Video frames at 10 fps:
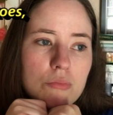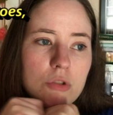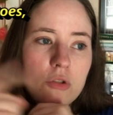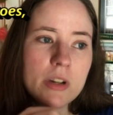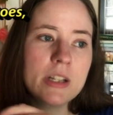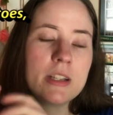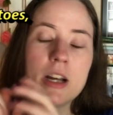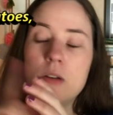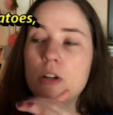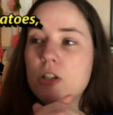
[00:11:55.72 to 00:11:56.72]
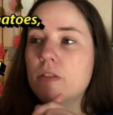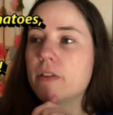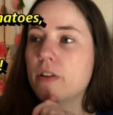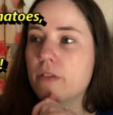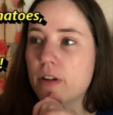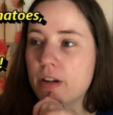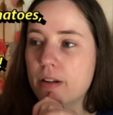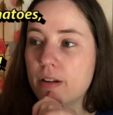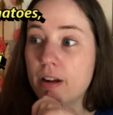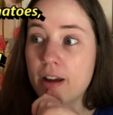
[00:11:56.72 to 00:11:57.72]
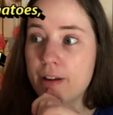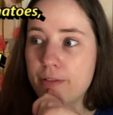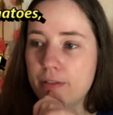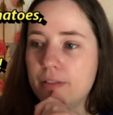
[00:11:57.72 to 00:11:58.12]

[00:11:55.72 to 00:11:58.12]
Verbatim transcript: Grease, I could watch over and over again and have.